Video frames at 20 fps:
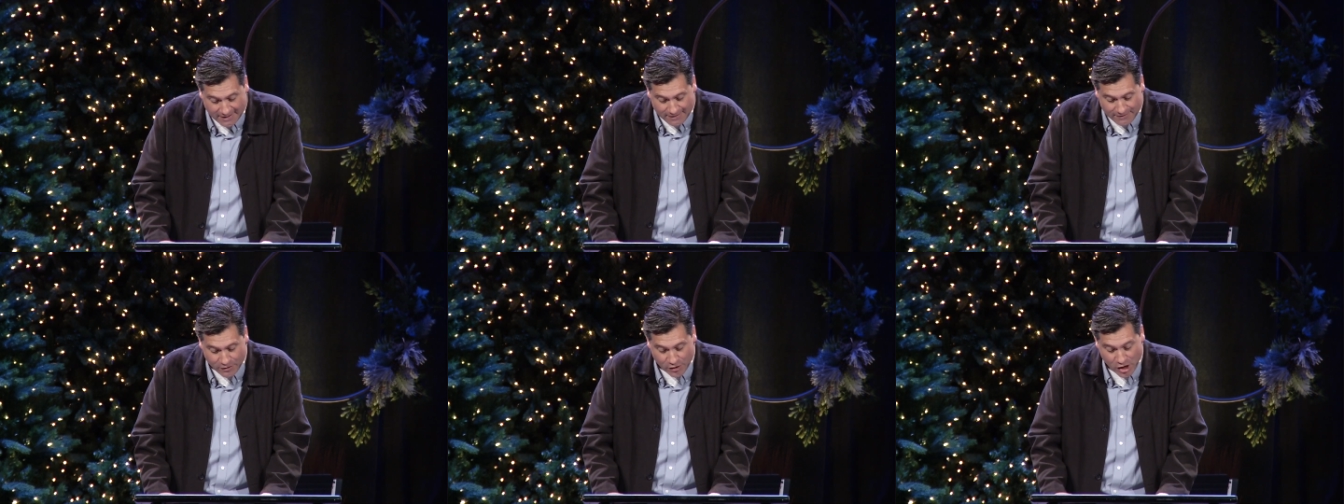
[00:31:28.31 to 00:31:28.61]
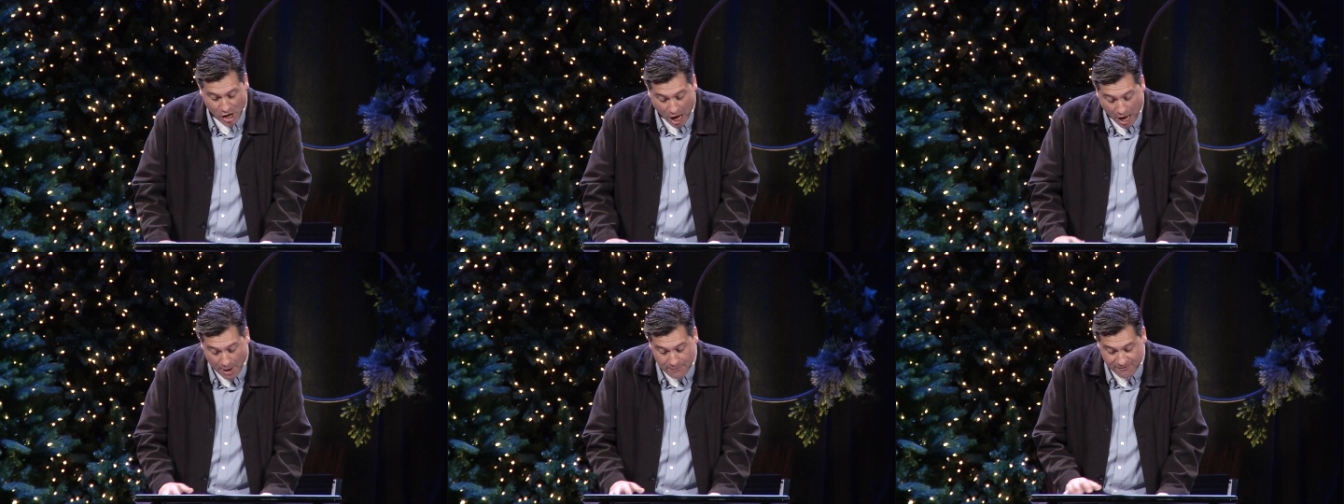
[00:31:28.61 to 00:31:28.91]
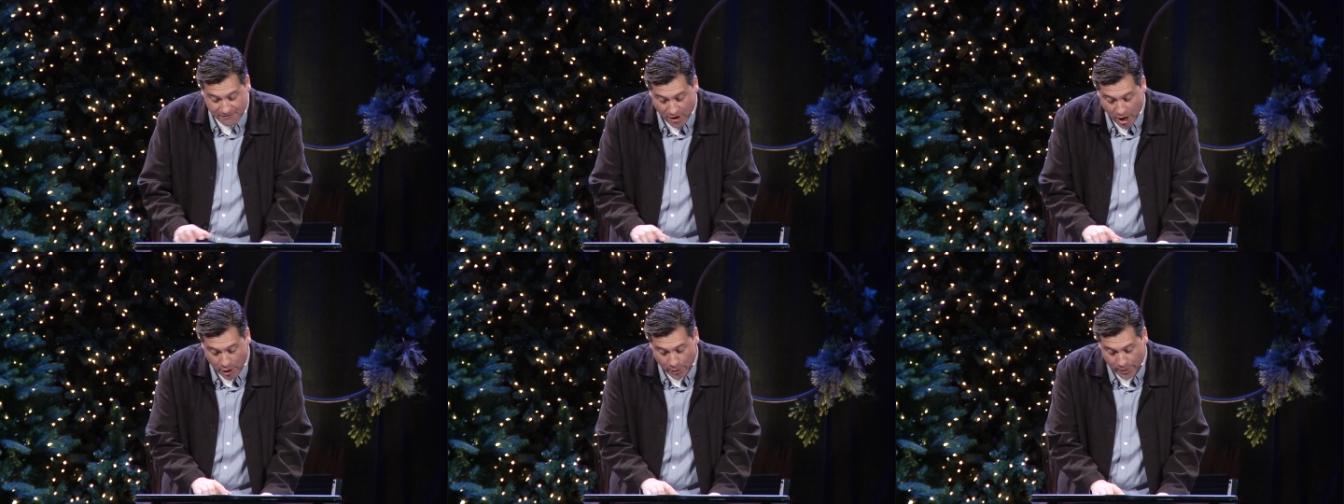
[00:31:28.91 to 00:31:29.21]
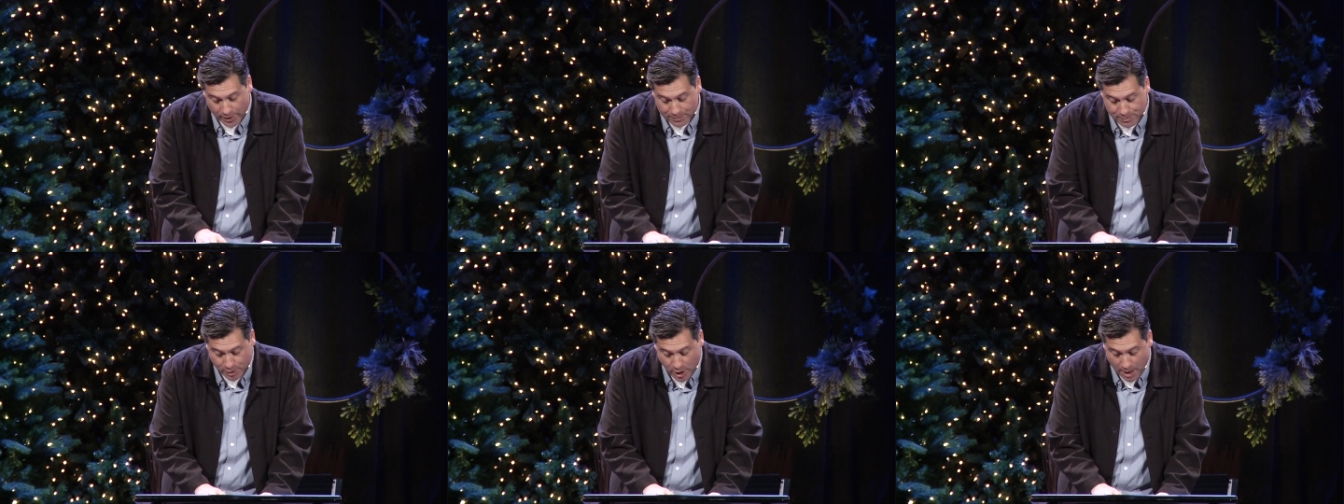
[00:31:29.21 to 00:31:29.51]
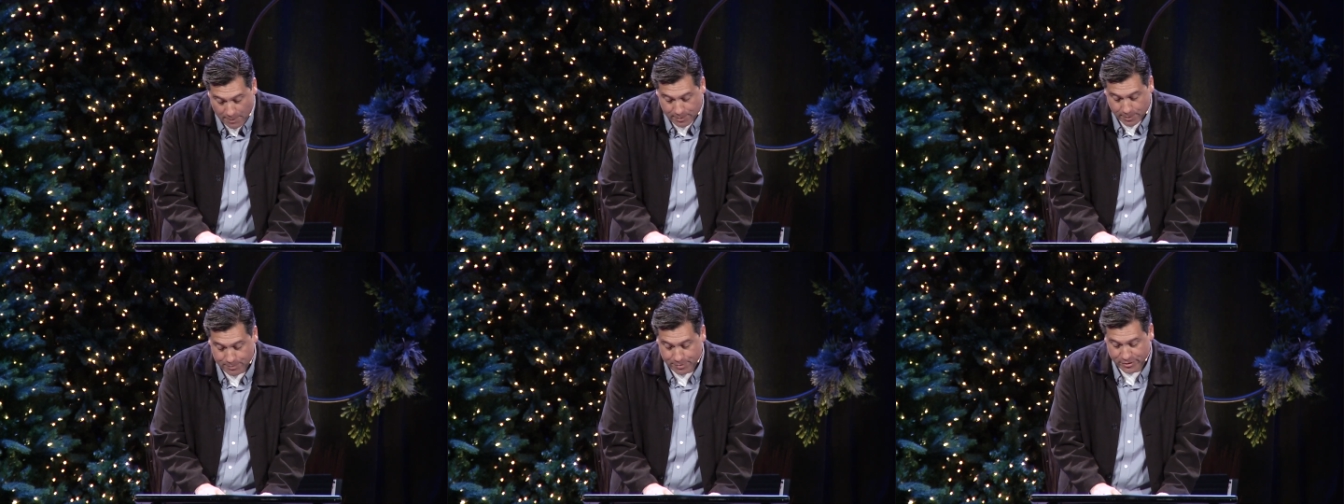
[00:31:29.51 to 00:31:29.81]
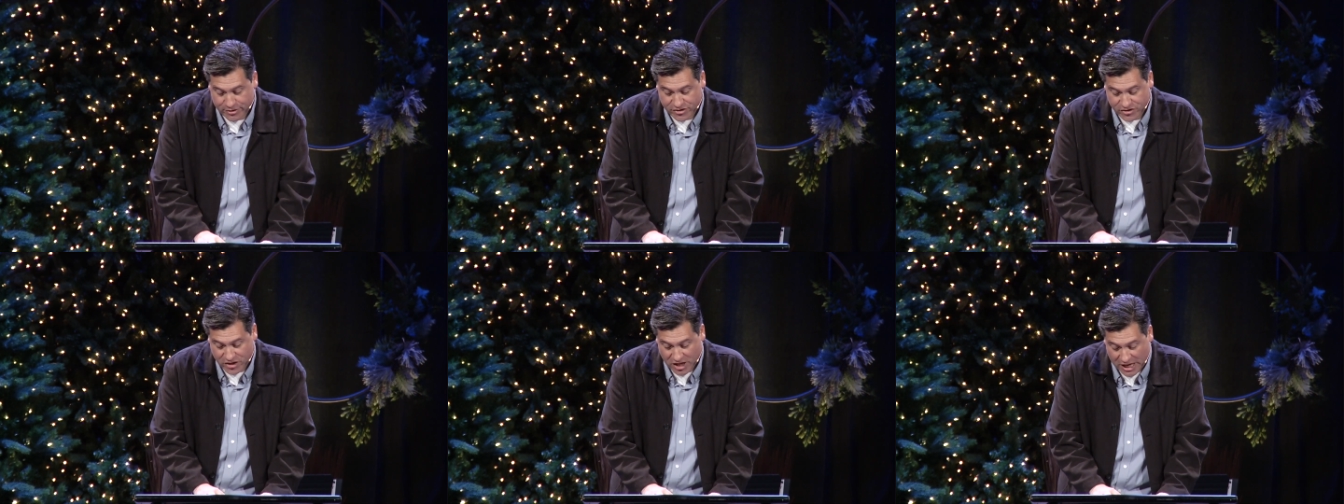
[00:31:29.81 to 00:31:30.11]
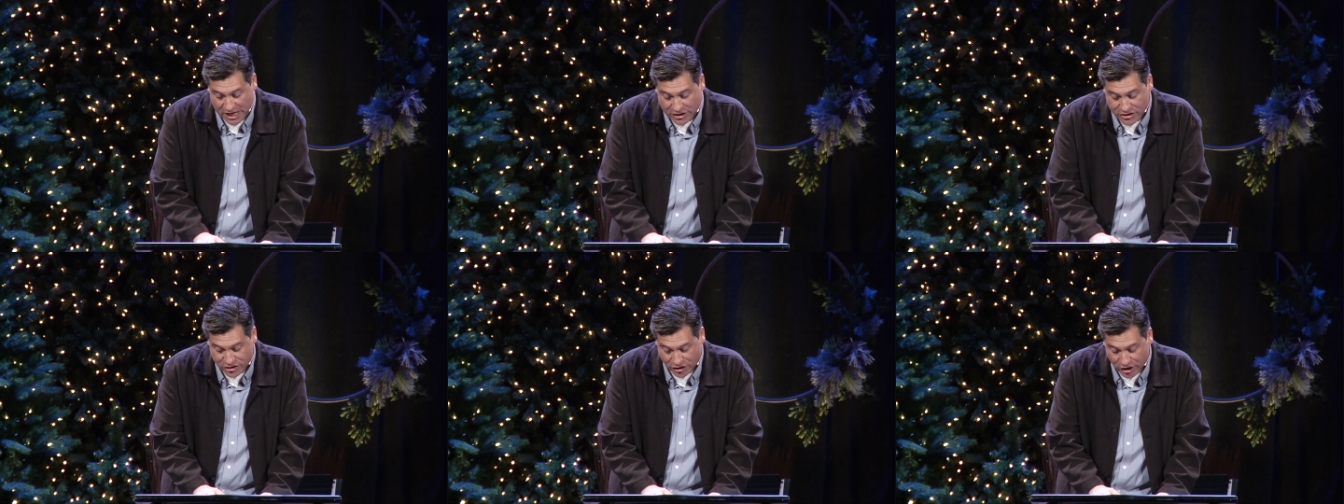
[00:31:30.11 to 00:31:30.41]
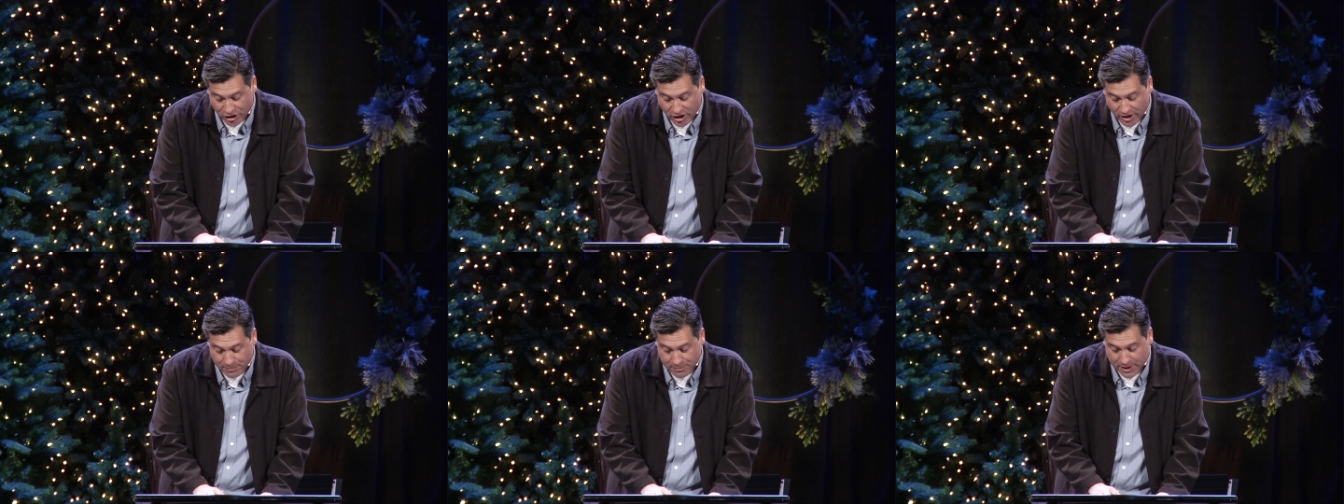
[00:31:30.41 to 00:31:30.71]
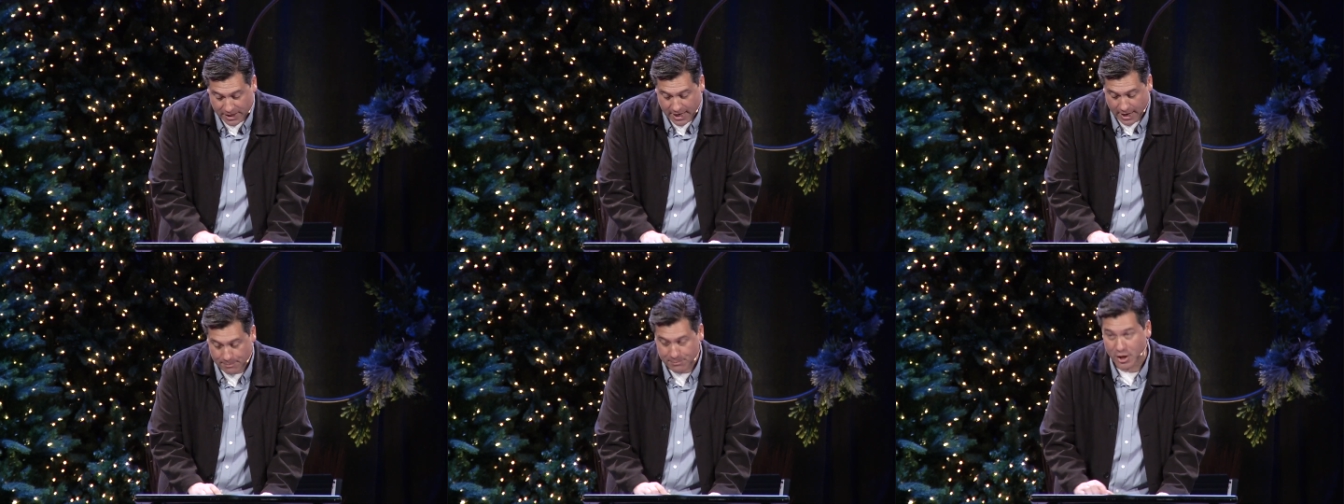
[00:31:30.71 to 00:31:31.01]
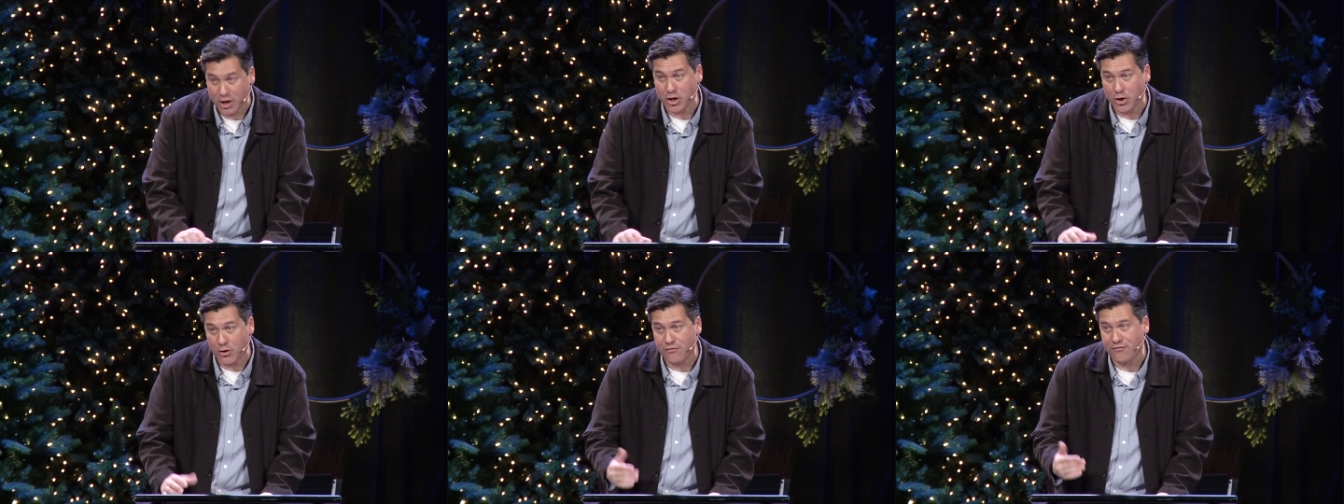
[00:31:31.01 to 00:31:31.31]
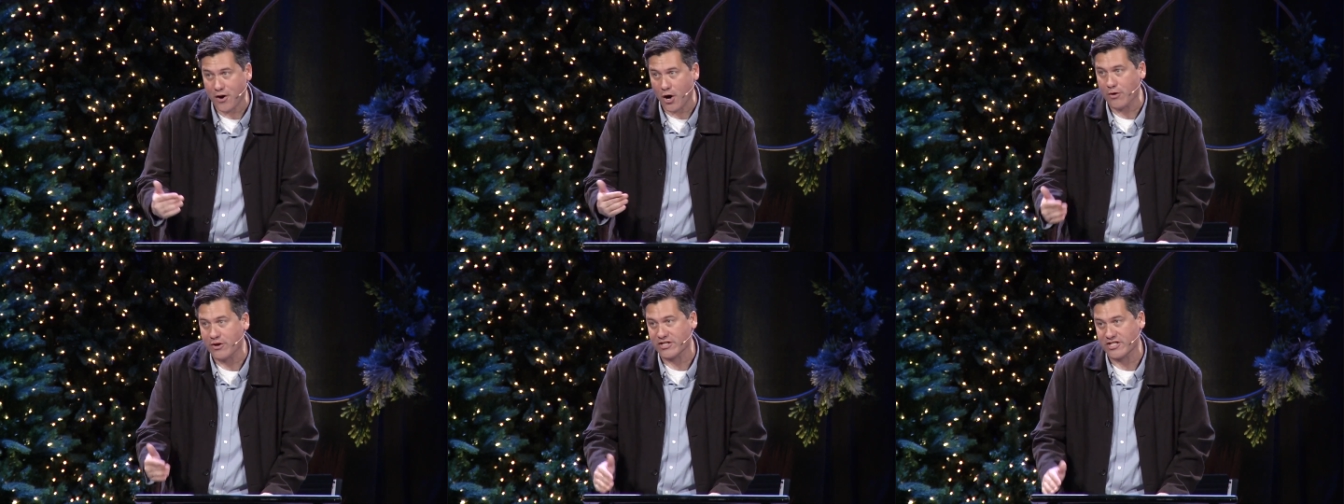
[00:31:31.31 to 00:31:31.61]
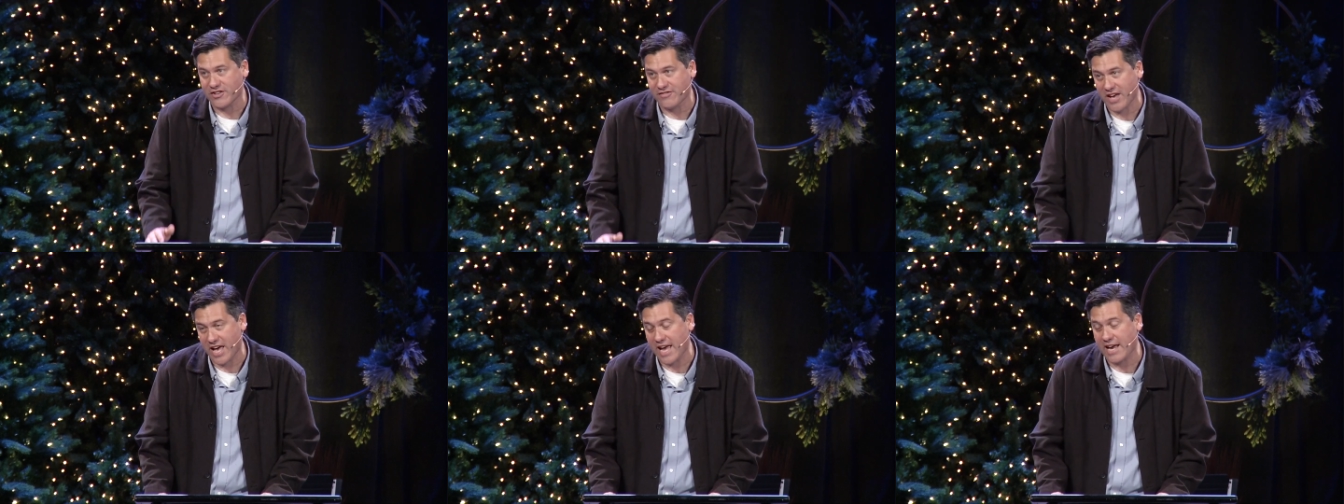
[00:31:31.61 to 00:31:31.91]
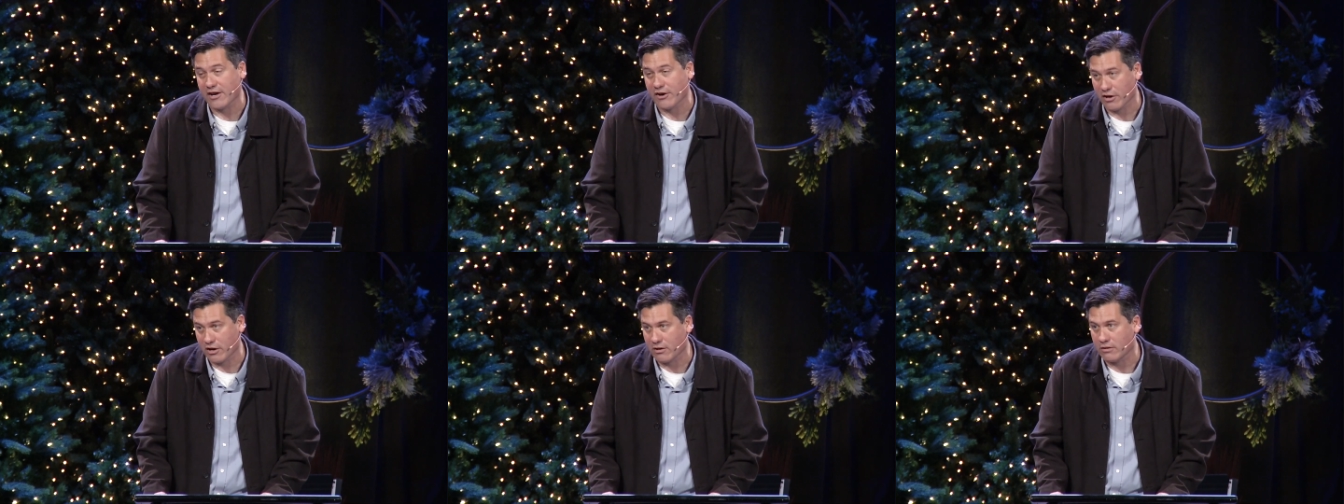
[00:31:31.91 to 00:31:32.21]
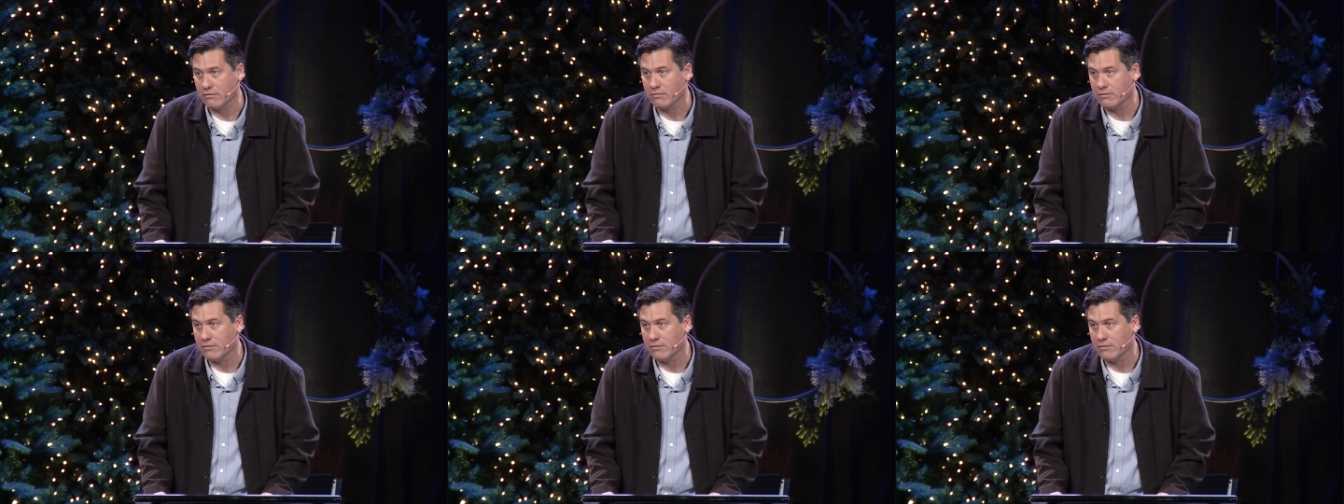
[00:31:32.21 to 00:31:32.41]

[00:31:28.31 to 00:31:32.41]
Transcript: for not following proper procedure and become the new focus of anger.